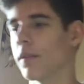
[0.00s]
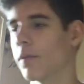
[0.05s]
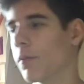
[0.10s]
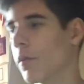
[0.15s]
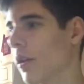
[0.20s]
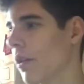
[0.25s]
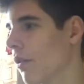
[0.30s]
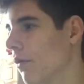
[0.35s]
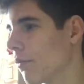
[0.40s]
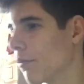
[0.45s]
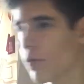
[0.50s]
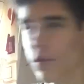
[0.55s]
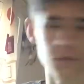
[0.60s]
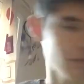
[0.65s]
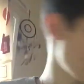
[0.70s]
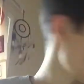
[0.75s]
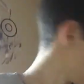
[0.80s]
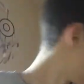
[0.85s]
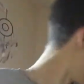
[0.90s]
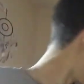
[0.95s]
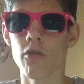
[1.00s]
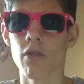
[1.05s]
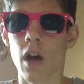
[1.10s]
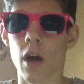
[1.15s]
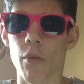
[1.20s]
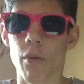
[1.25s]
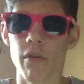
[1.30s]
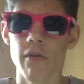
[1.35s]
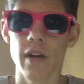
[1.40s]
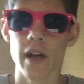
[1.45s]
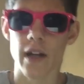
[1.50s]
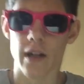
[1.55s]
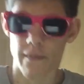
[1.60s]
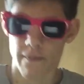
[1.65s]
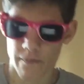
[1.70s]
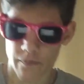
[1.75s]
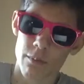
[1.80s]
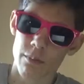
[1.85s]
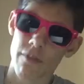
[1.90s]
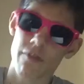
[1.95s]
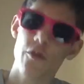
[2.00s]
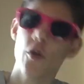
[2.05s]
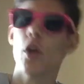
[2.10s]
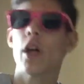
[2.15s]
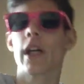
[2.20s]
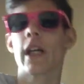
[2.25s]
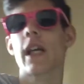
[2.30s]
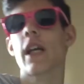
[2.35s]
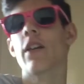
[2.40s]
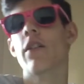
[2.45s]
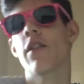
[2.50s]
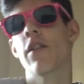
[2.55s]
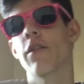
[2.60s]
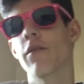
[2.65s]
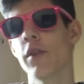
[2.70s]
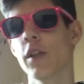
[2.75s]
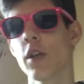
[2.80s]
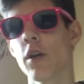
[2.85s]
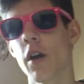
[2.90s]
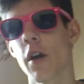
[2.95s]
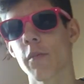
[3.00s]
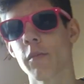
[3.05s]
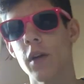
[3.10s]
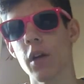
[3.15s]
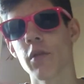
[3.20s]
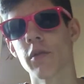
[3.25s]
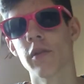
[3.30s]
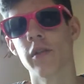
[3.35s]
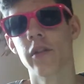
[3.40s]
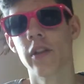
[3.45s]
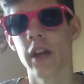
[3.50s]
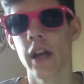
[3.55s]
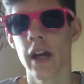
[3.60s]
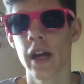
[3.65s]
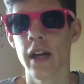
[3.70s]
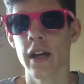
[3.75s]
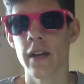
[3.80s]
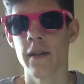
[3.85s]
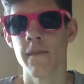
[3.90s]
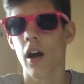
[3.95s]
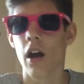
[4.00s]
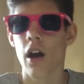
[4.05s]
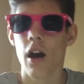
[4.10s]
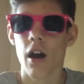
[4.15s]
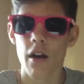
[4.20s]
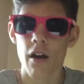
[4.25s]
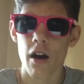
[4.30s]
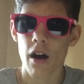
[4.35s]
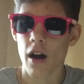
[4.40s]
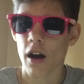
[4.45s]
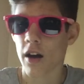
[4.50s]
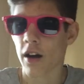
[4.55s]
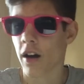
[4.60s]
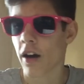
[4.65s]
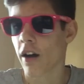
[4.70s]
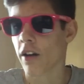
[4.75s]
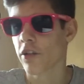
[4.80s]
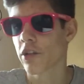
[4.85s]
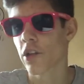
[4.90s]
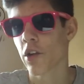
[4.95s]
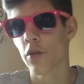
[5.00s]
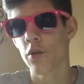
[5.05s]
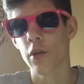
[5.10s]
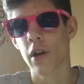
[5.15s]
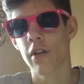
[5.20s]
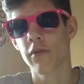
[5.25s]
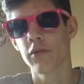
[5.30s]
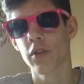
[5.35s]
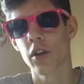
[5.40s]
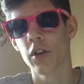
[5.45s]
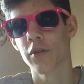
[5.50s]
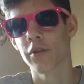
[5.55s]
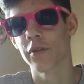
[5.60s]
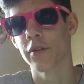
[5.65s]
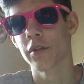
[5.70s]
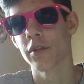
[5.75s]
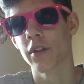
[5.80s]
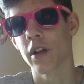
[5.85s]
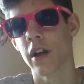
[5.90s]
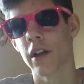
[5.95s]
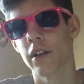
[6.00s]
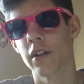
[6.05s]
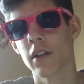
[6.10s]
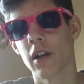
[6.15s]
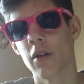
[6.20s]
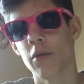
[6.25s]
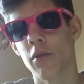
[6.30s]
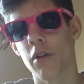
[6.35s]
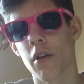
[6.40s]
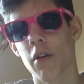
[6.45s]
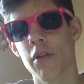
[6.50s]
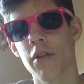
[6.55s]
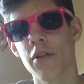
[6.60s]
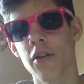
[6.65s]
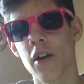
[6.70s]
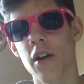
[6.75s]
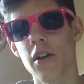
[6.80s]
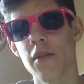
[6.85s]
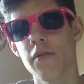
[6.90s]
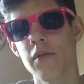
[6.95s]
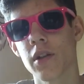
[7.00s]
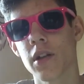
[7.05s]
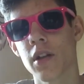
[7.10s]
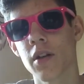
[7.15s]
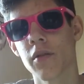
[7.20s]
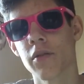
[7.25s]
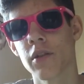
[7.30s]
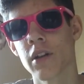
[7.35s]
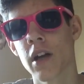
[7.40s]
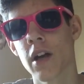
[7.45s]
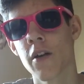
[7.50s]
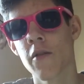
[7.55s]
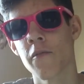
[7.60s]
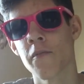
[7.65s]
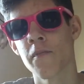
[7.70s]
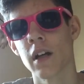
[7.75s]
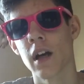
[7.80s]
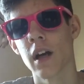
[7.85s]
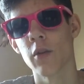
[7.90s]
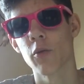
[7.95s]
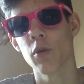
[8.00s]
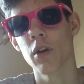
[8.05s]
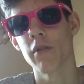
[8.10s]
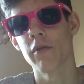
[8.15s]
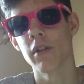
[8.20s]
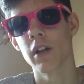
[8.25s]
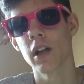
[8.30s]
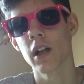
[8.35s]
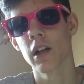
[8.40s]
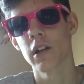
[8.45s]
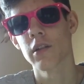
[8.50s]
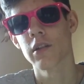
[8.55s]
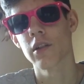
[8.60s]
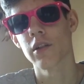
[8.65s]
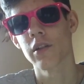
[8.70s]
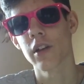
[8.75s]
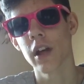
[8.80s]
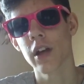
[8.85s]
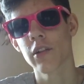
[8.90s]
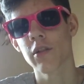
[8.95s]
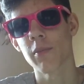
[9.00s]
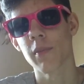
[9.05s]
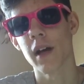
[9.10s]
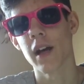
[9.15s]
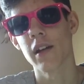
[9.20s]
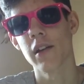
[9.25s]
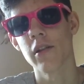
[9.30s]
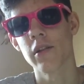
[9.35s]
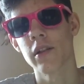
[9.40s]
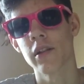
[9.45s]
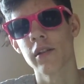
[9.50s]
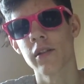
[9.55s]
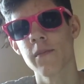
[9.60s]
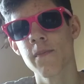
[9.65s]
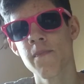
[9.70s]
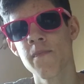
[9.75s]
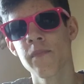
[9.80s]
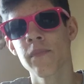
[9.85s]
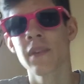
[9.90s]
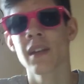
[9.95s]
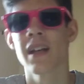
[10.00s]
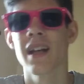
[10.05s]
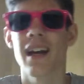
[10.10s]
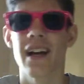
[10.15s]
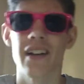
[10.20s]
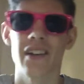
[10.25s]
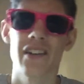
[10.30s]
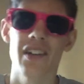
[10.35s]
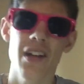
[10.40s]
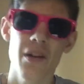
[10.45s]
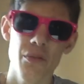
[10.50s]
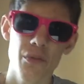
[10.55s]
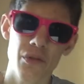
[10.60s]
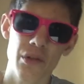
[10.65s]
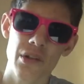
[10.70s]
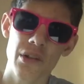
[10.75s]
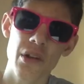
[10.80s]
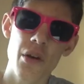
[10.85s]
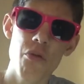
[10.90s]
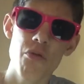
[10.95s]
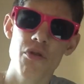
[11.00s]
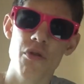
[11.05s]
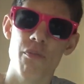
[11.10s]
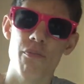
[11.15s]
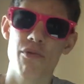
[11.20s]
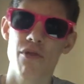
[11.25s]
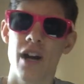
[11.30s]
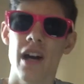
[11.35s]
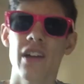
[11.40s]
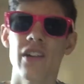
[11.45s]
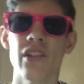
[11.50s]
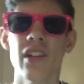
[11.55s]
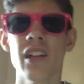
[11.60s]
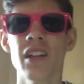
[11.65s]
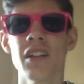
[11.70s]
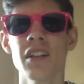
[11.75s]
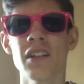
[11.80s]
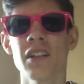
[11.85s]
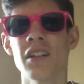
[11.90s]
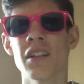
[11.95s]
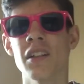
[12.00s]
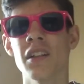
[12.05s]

Where am I? Right, we're ready. Before I get into this video, I'm going to say, so I've done, like, I don't know, 30 videos now. And what I've realised is, as I'm editing them, I sound so depressing.